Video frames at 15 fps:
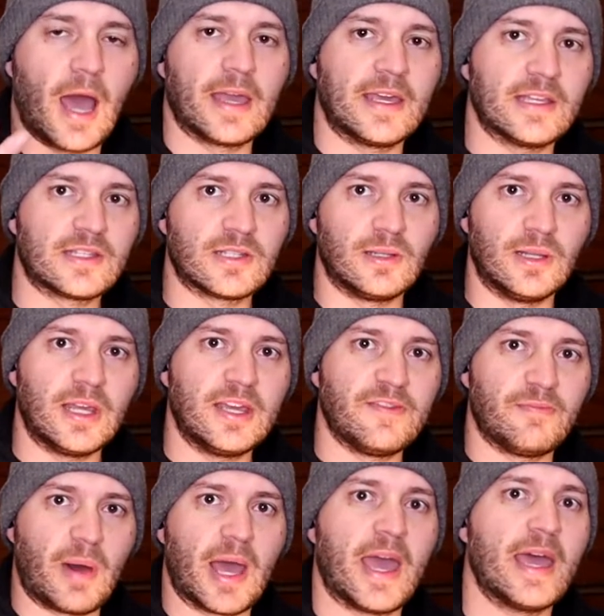get to leave
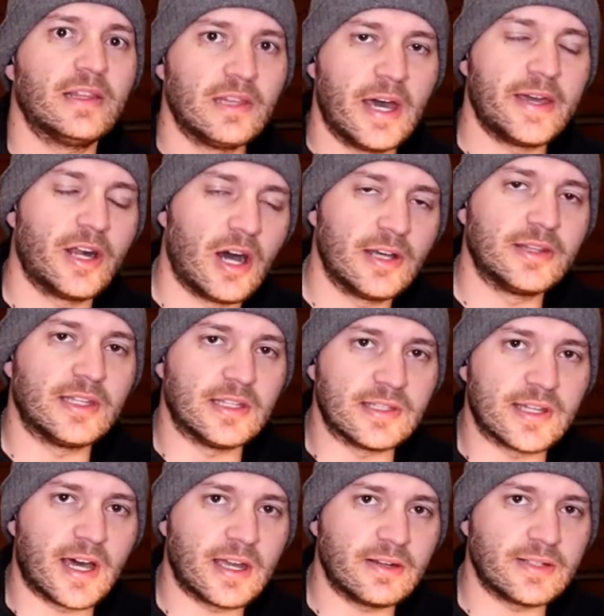my headlight on the
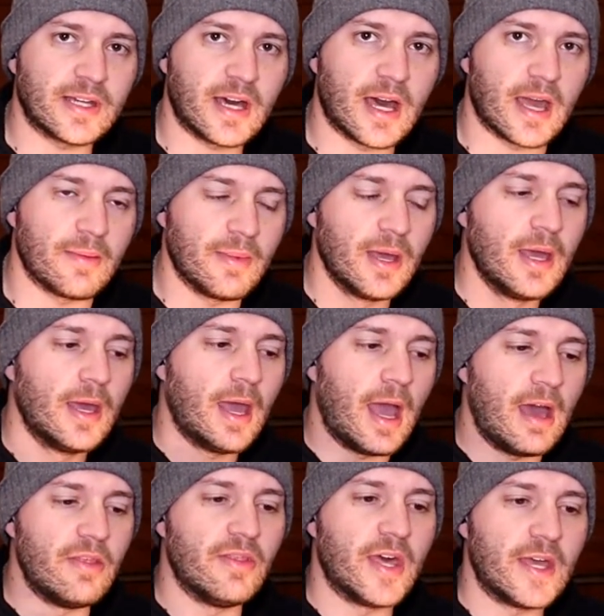entire time,
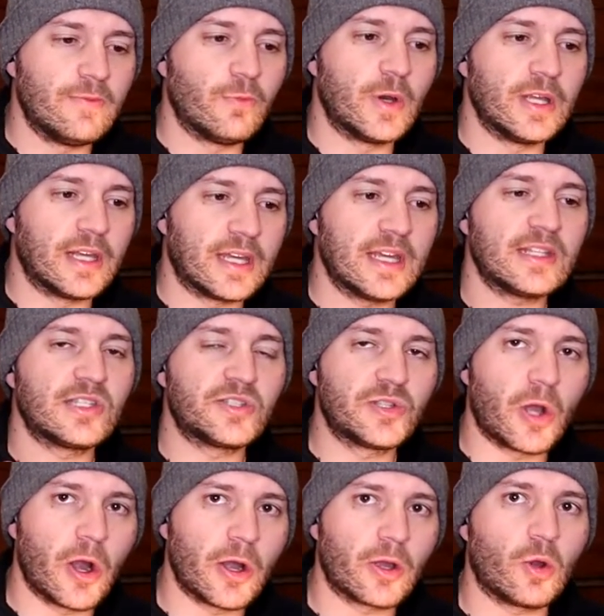and then when it gets
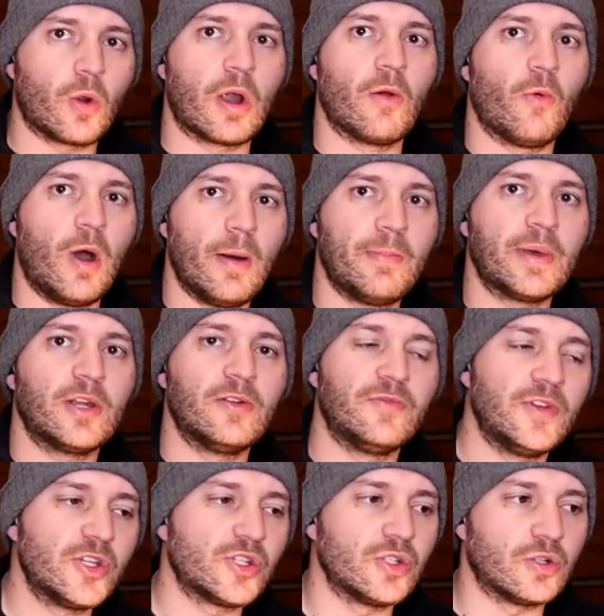dark or I want better
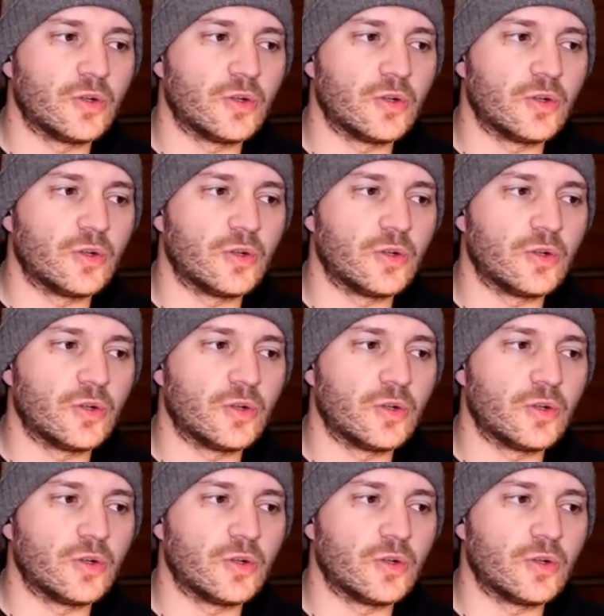vision